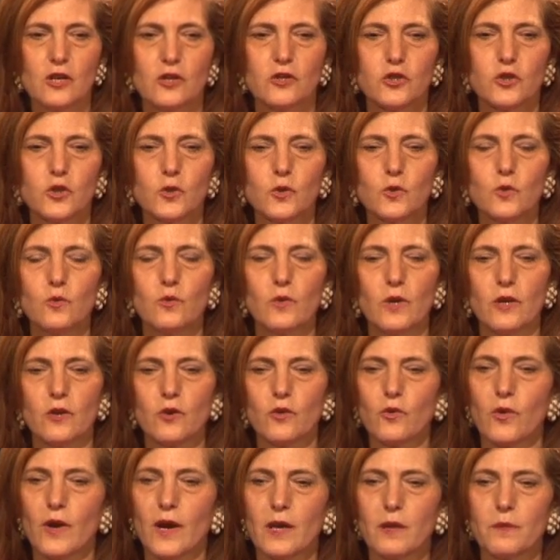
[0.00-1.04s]
two
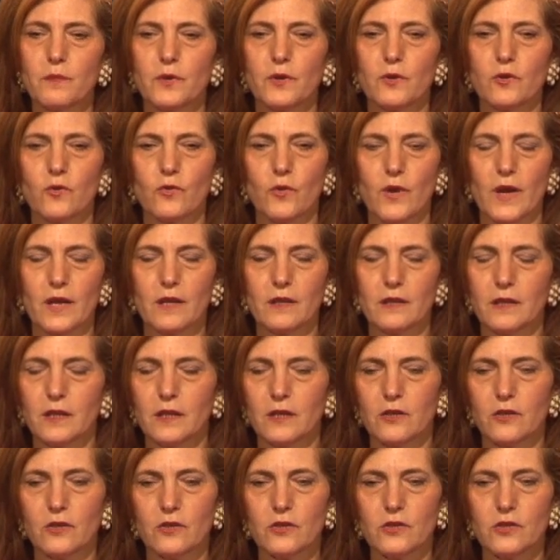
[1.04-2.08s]
incredible great
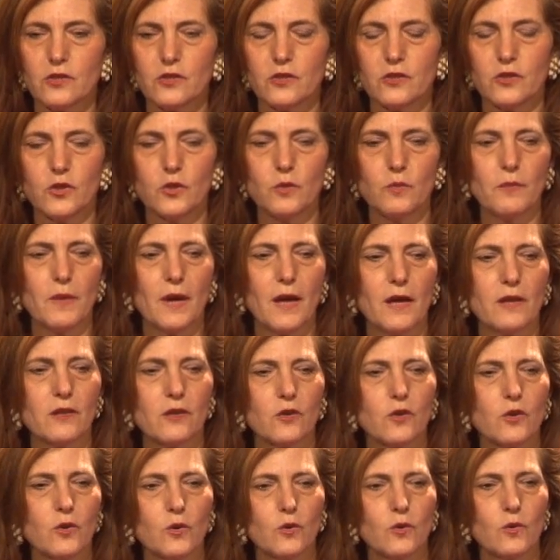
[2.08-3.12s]
leaders, two men
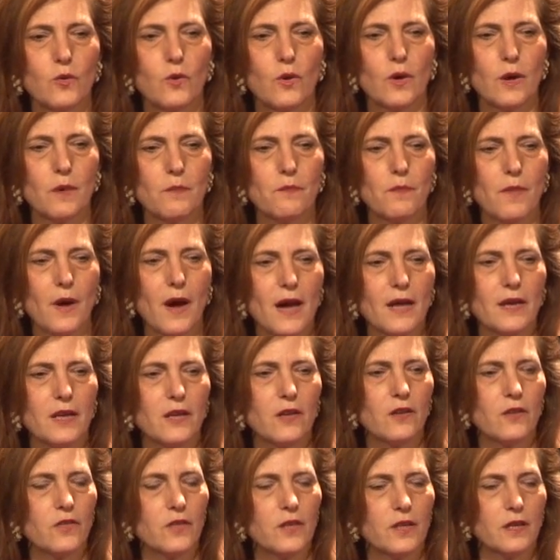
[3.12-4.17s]
who
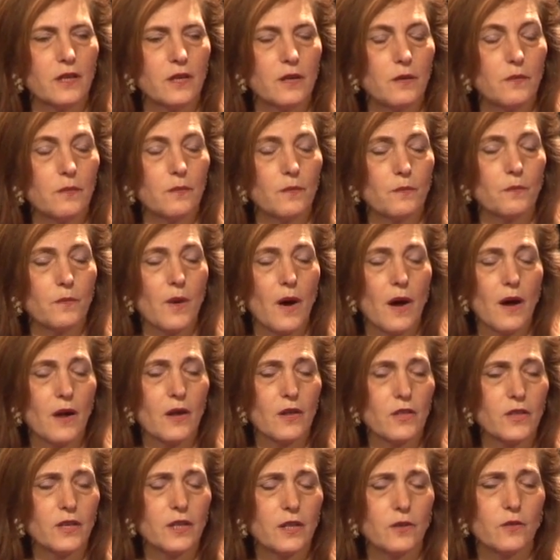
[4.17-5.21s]
embody the
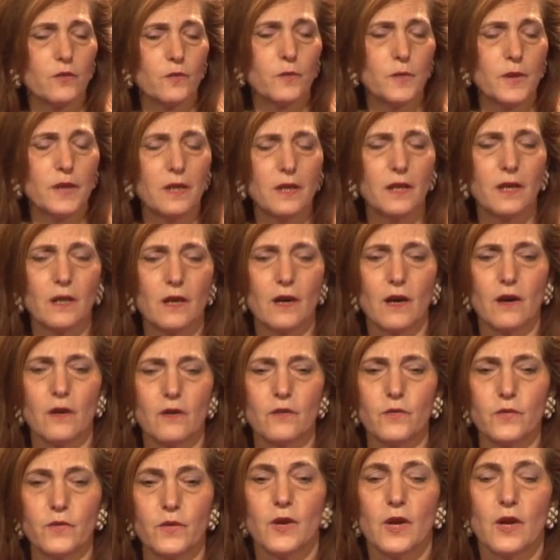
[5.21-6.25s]
meaning
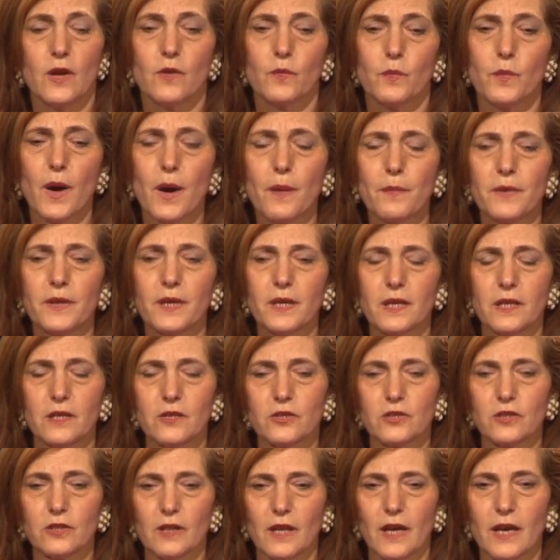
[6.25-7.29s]
of public
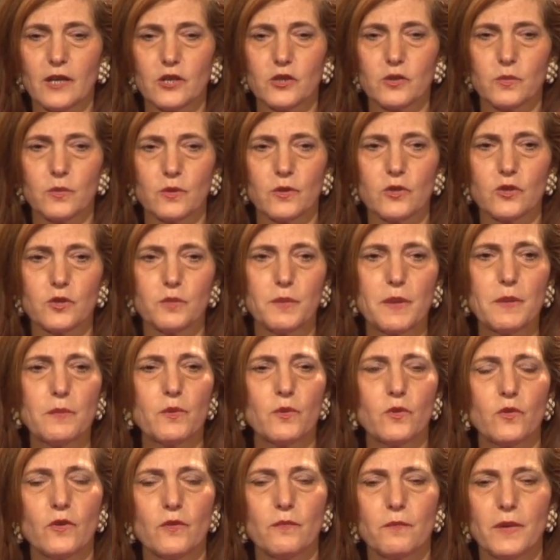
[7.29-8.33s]
intellectuals,
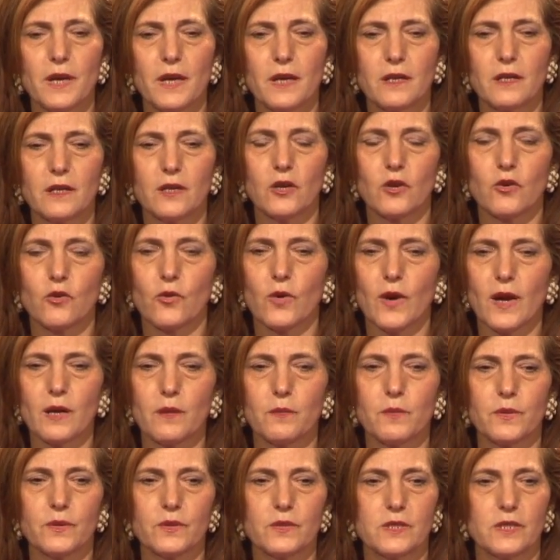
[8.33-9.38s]
people who have made an
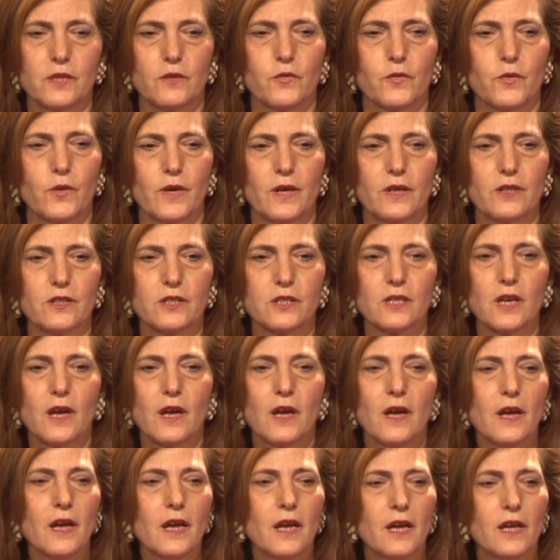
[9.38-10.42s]
incredible difference
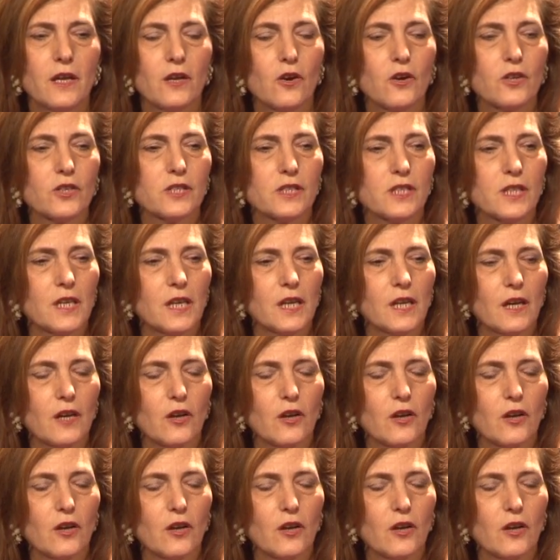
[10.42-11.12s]
in our city